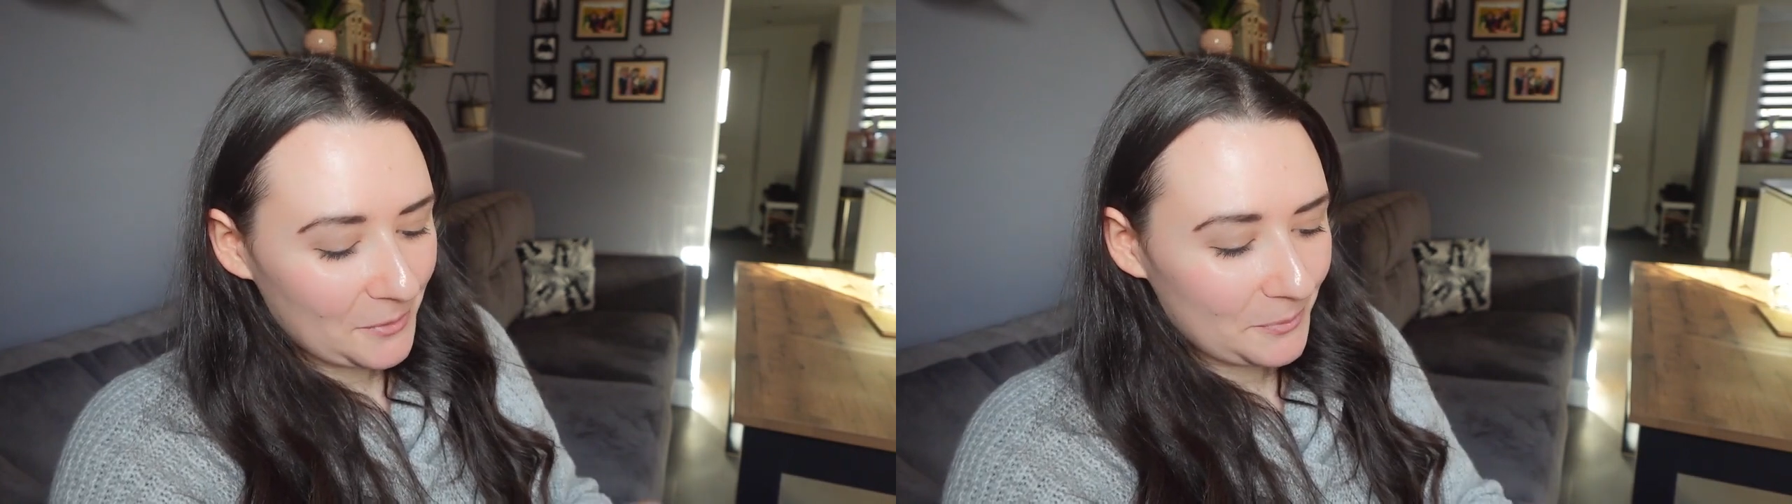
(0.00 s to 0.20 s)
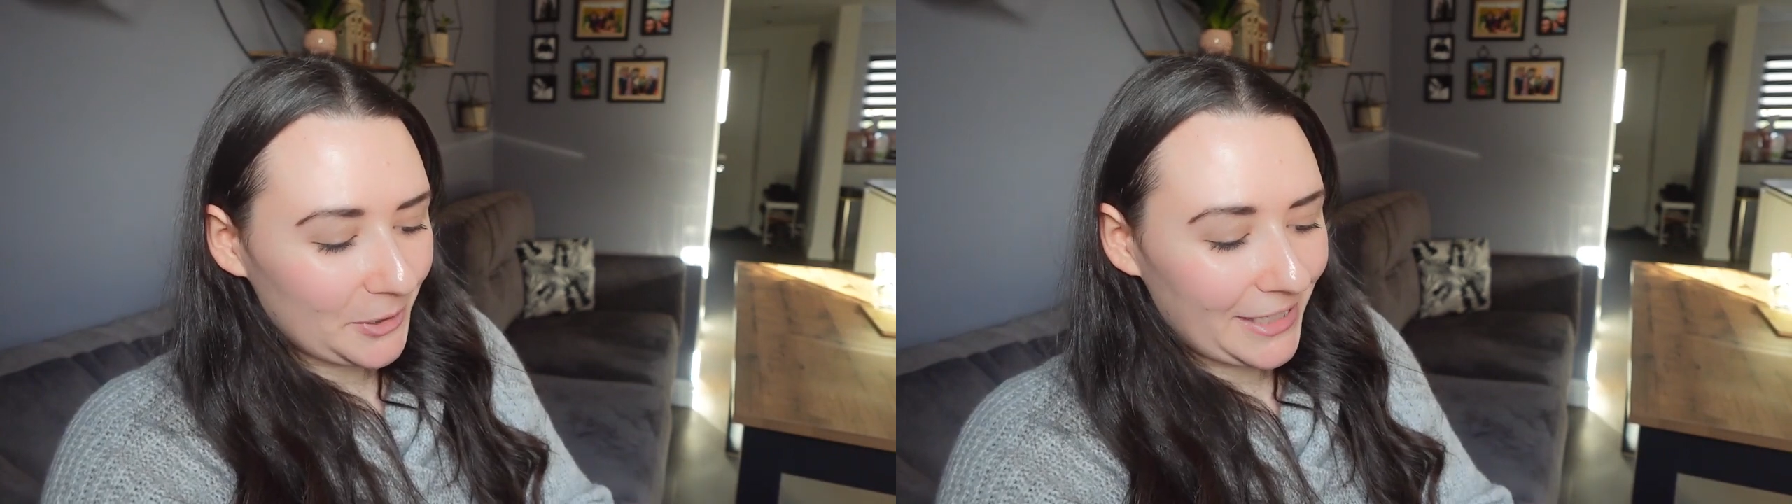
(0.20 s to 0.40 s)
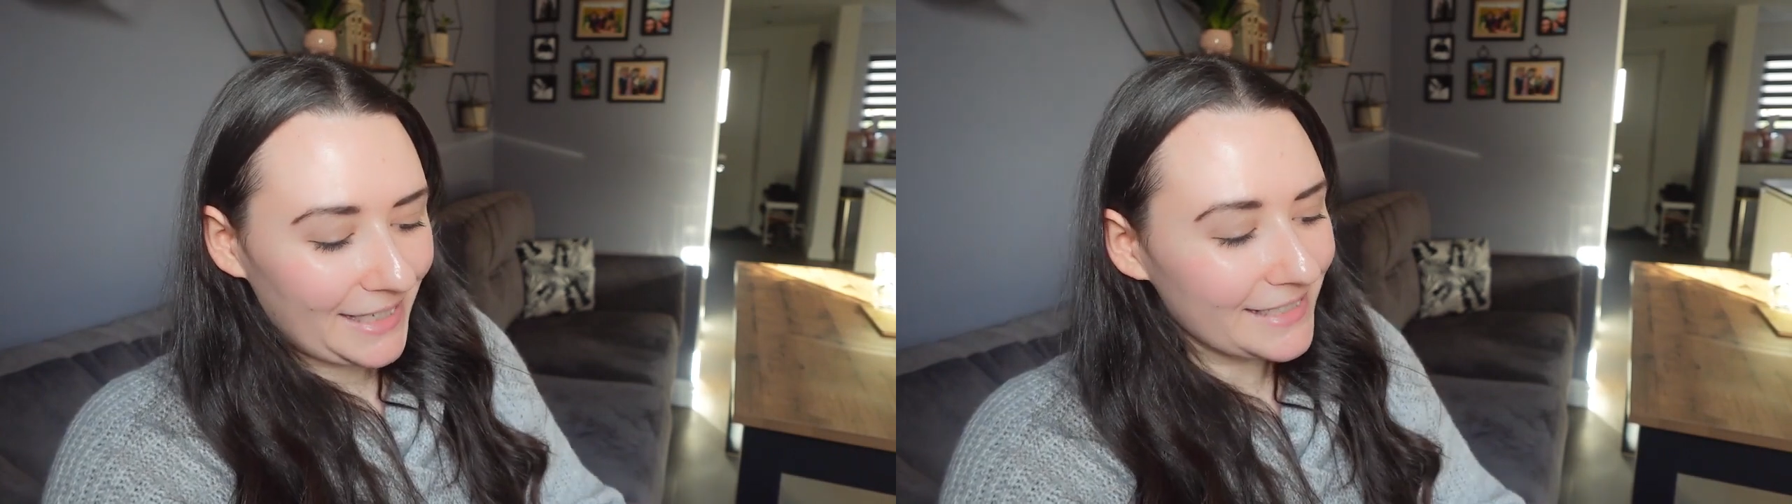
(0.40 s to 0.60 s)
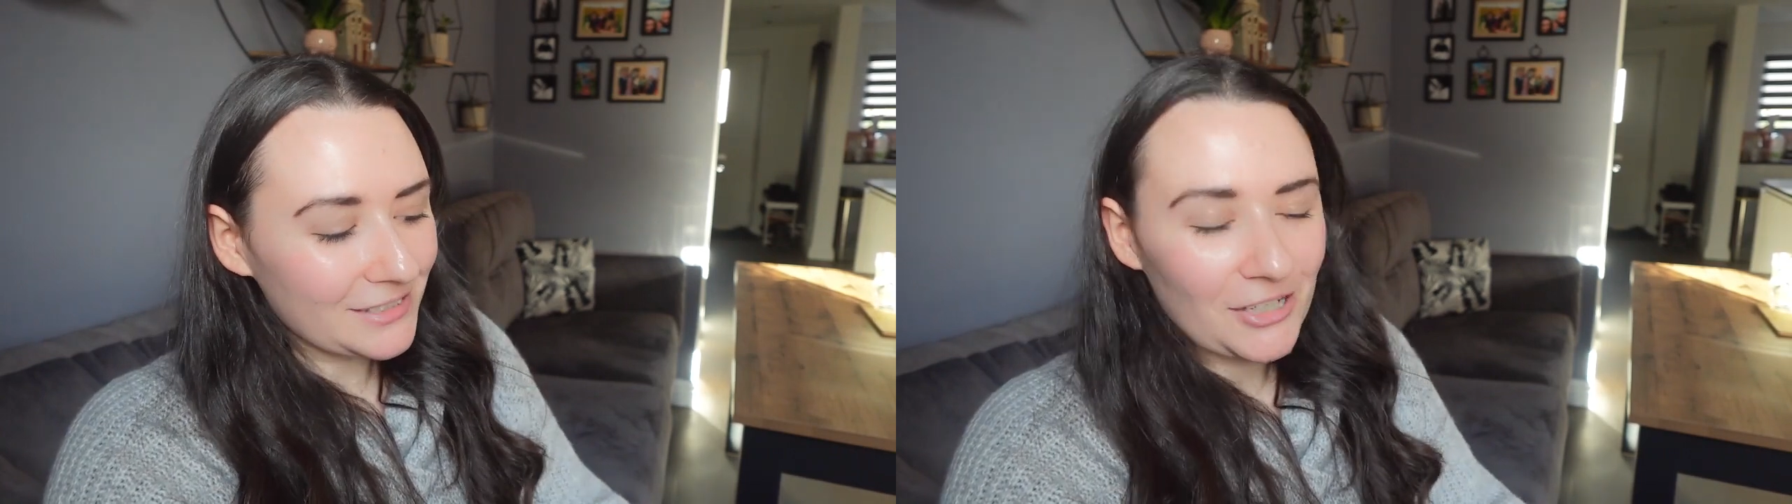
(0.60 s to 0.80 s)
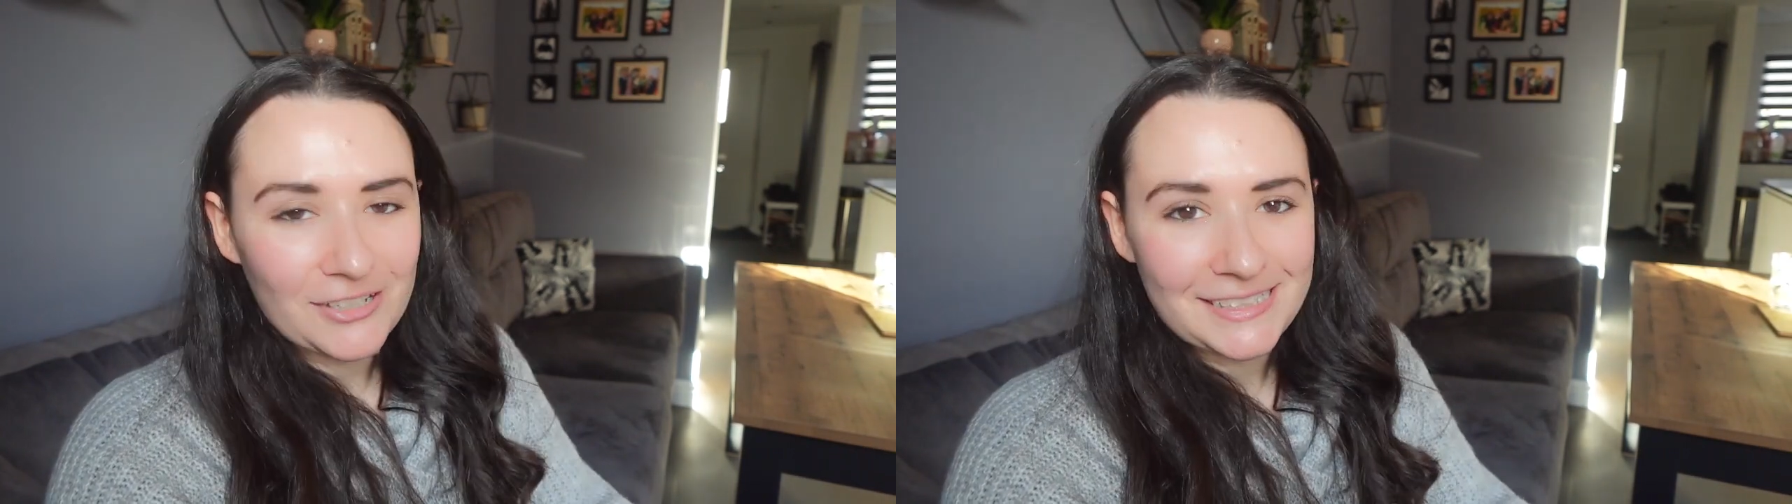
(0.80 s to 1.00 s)
but it is
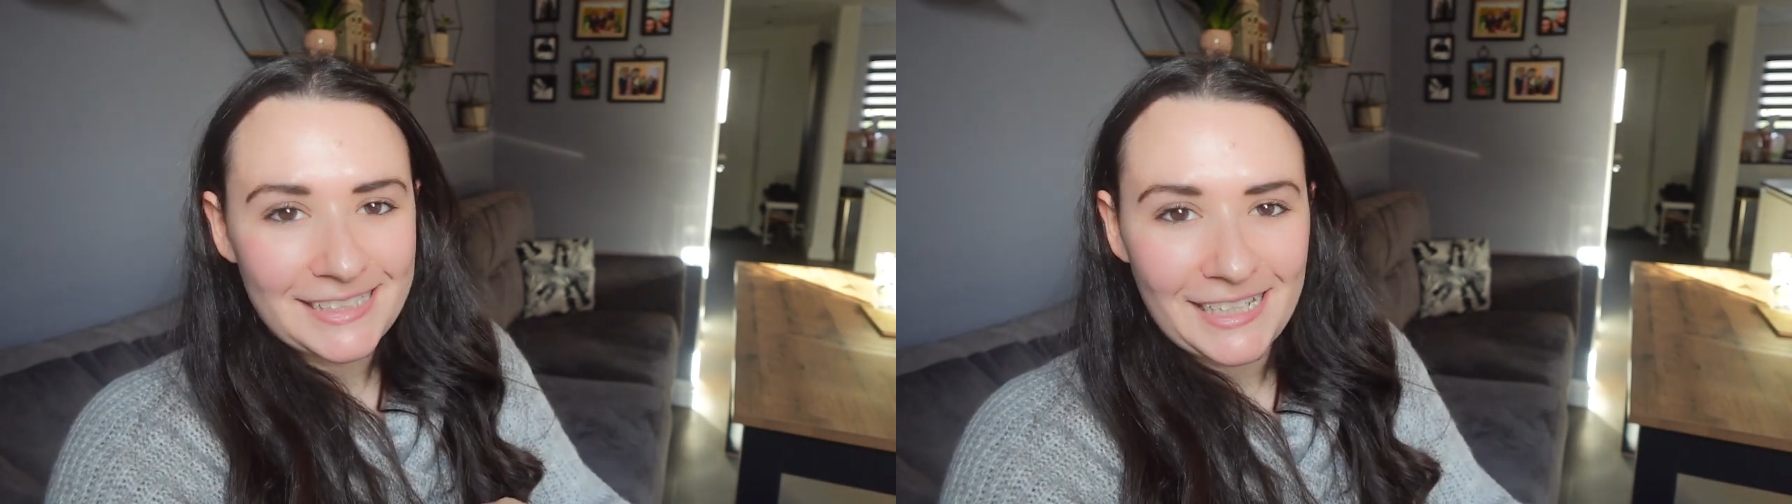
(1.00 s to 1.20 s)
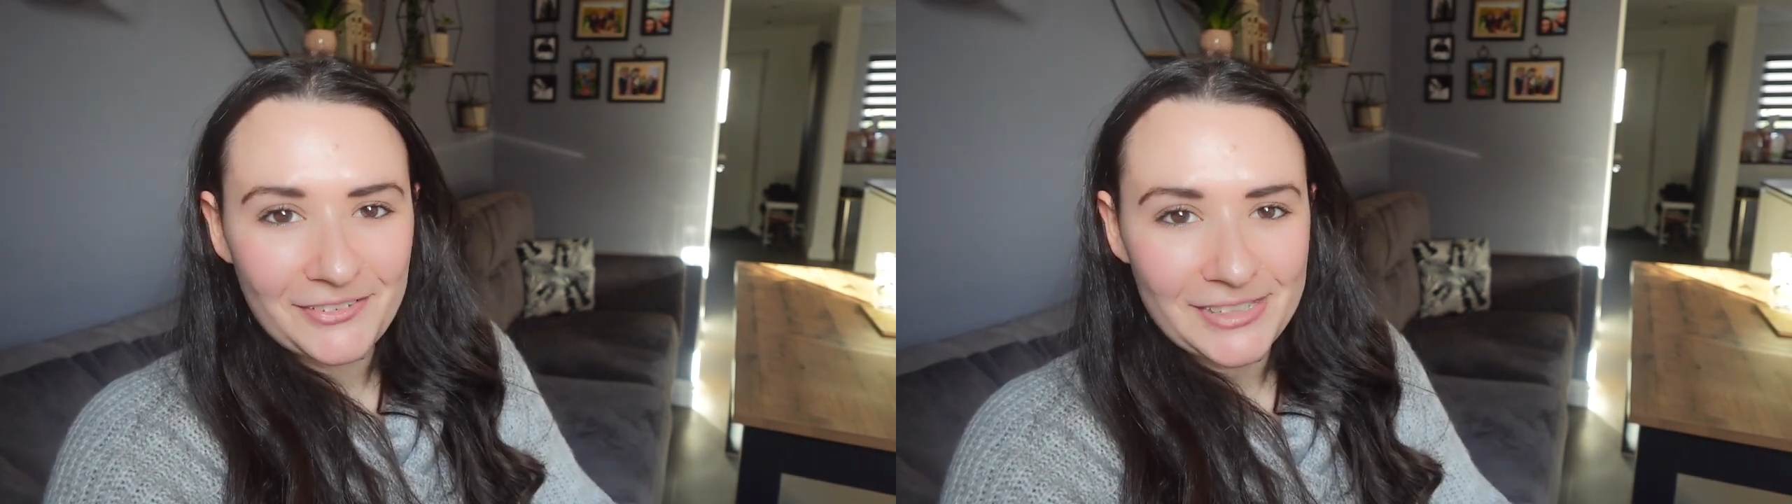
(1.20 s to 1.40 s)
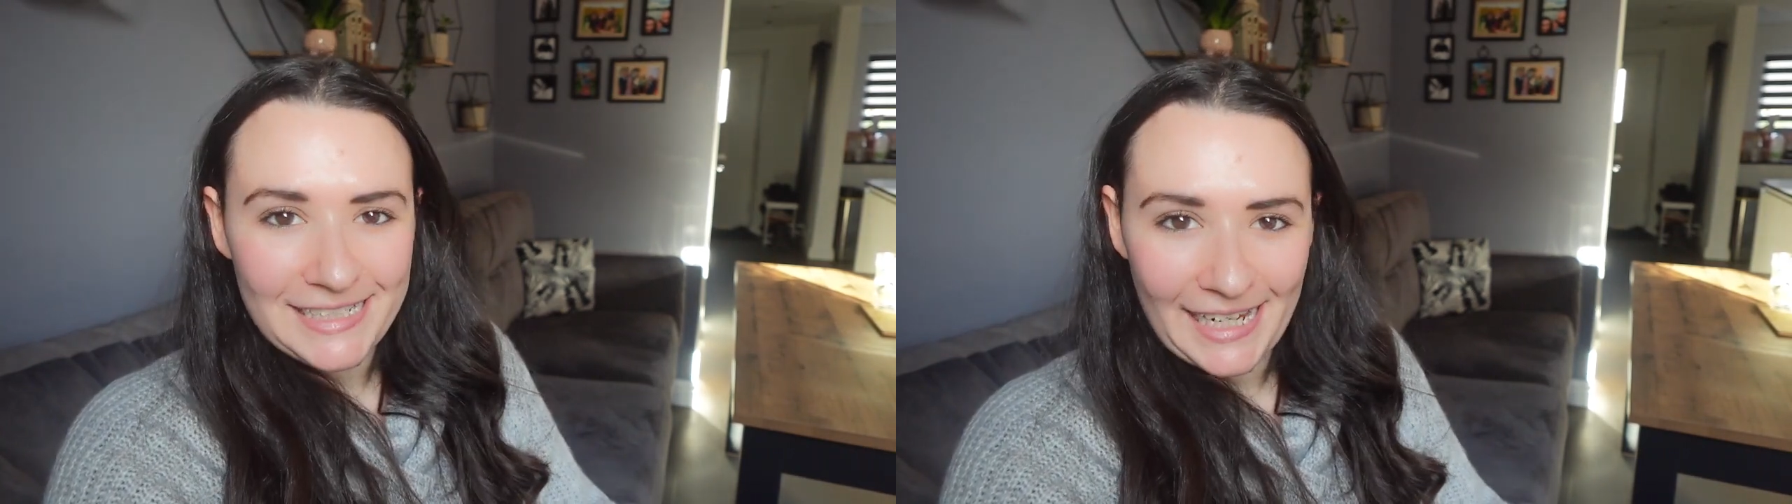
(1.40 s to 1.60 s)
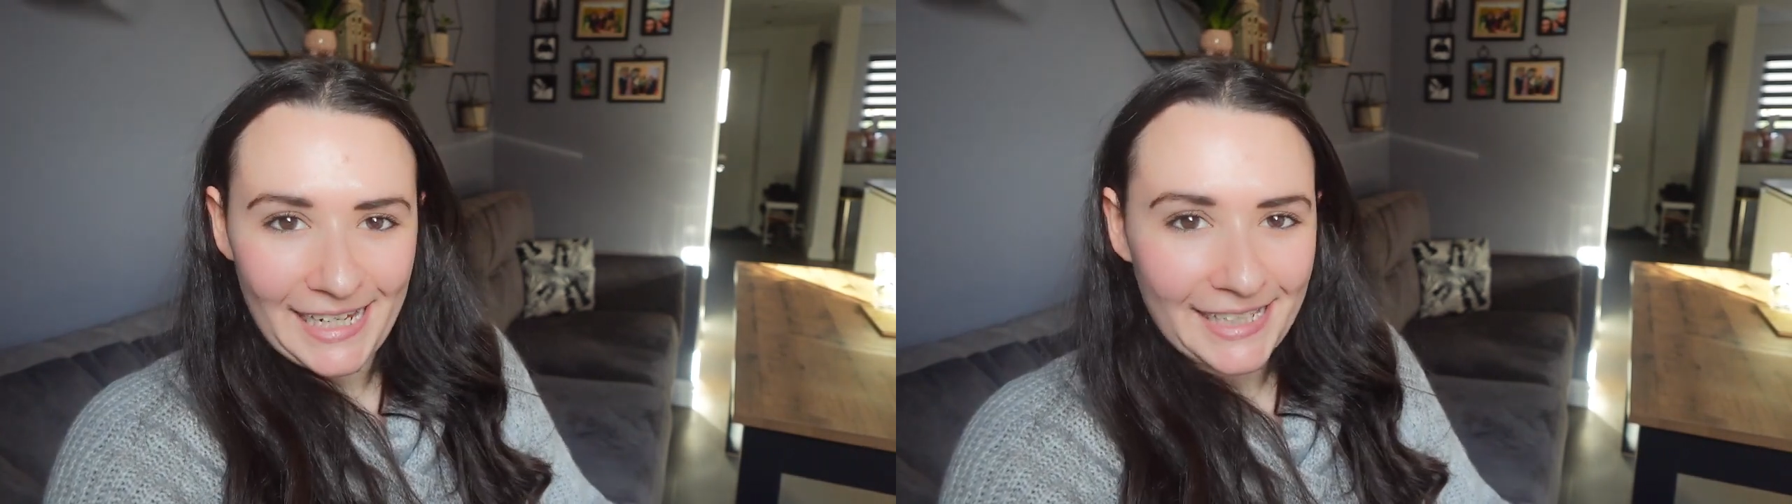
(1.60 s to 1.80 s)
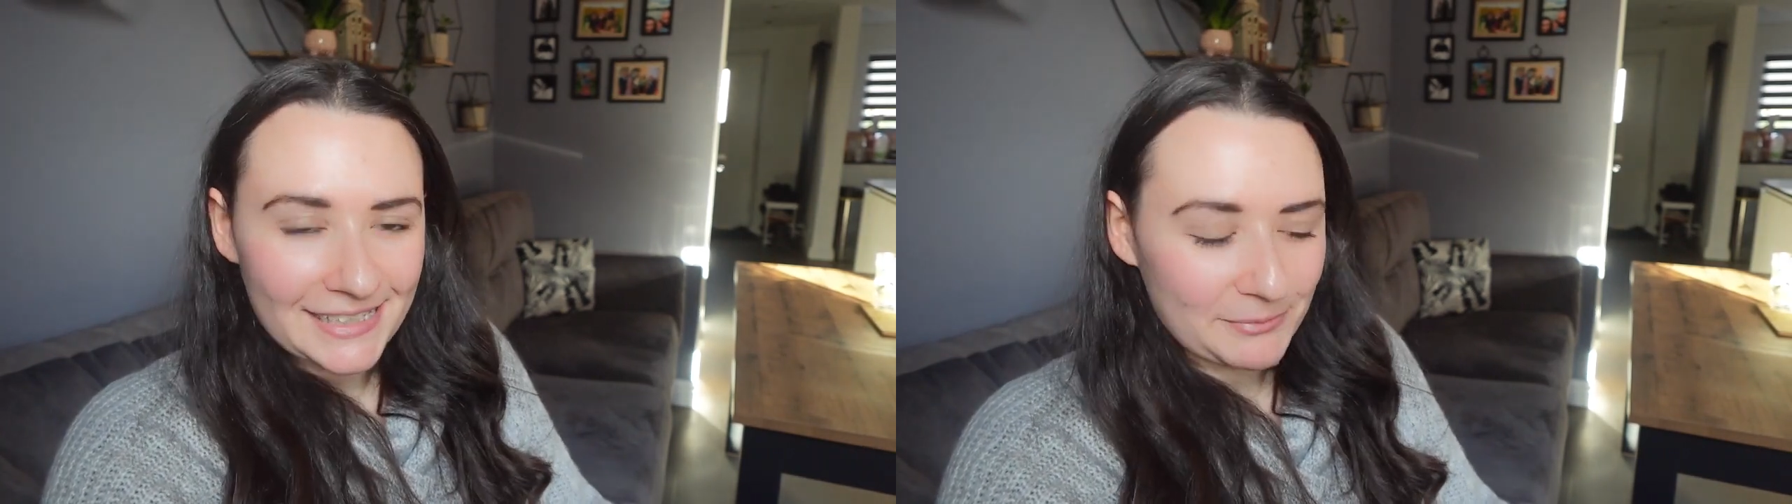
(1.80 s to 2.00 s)
our save the
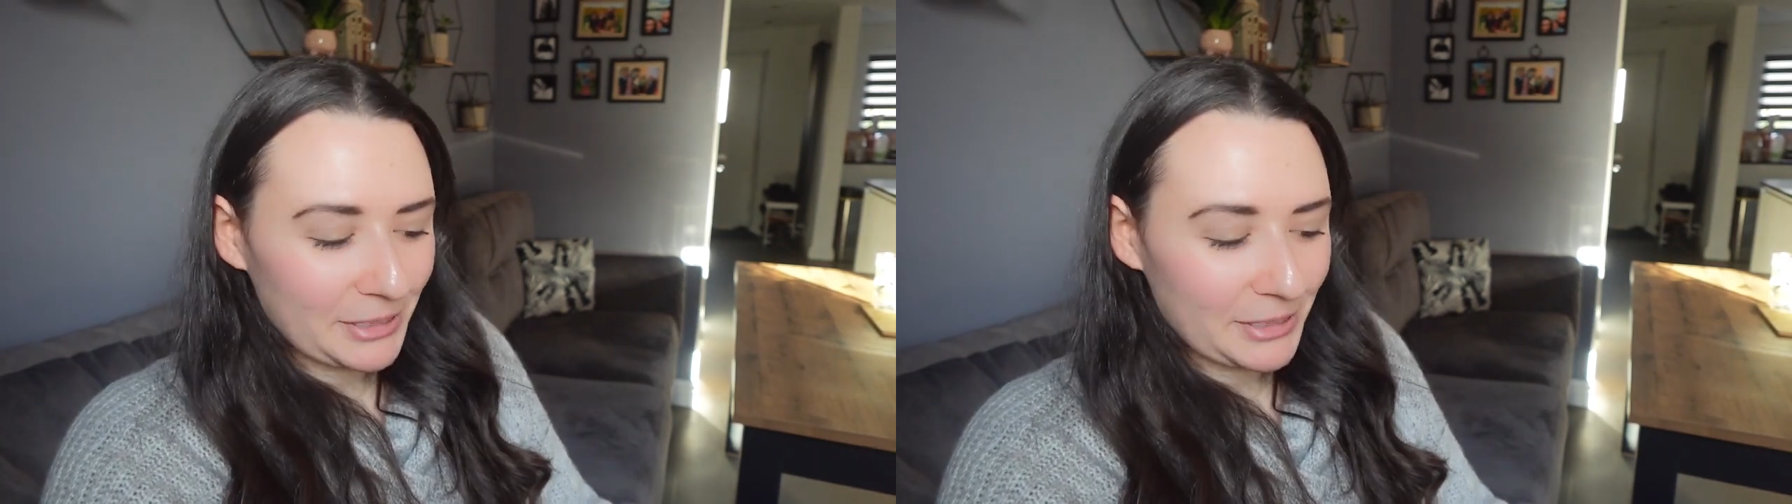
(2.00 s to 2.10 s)
dates,